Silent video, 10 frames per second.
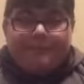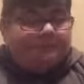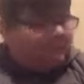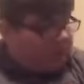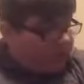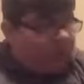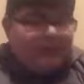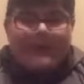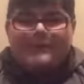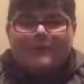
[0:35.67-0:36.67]
2
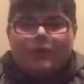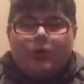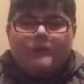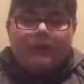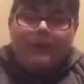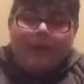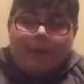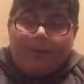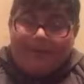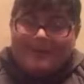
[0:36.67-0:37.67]
days to record. It's going to be out on
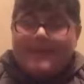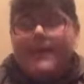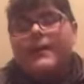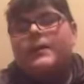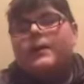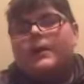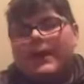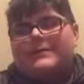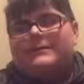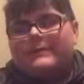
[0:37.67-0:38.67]
Wednesday
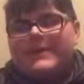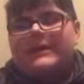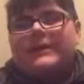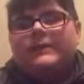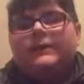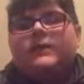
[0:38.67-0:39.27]
as I'm speaking.